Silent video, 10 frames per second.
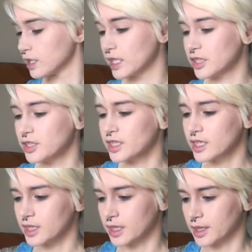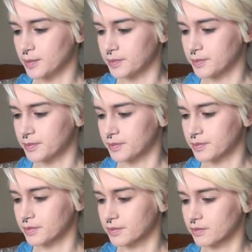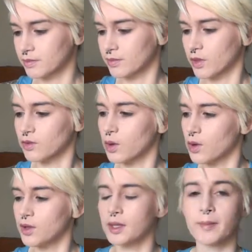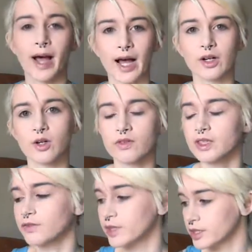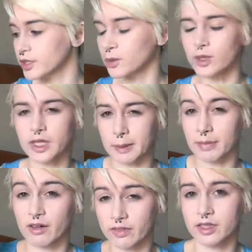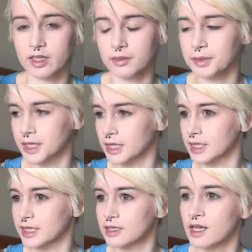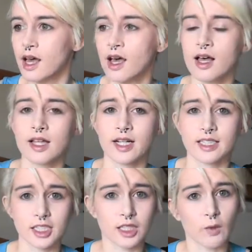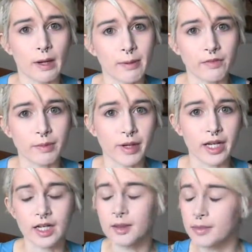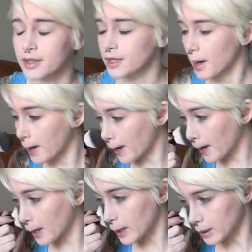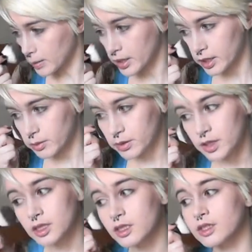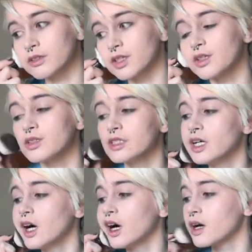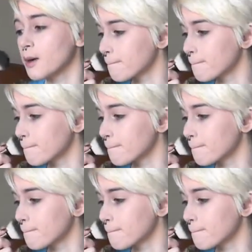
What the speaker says: and you just kind of roll and pat over your face. You don't want to like buff it in because that's just gonna wipe off your makeup and make your brush look gross. Yuck.